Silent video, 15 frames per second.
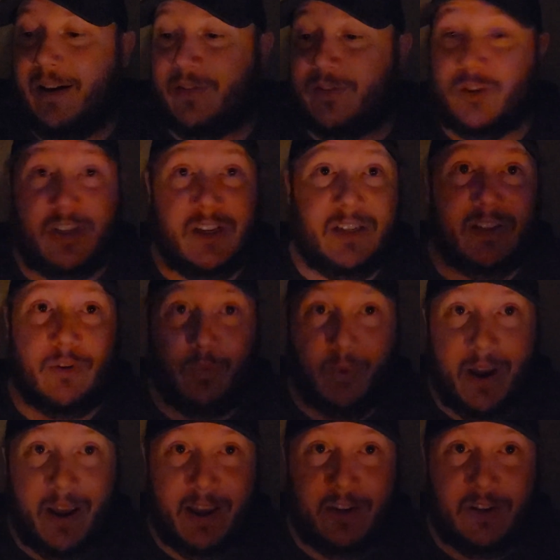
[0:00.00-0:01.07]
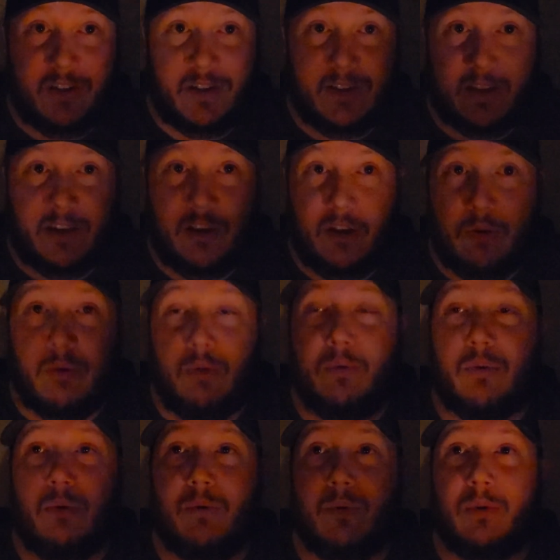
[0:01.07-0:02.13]
So she's enraged. She's like,
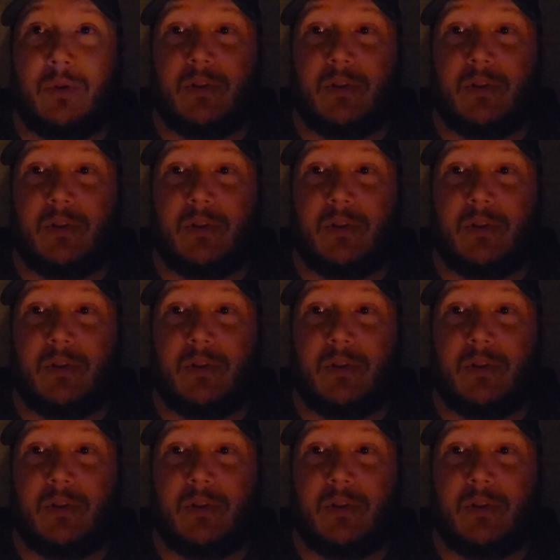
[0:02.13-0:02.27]
you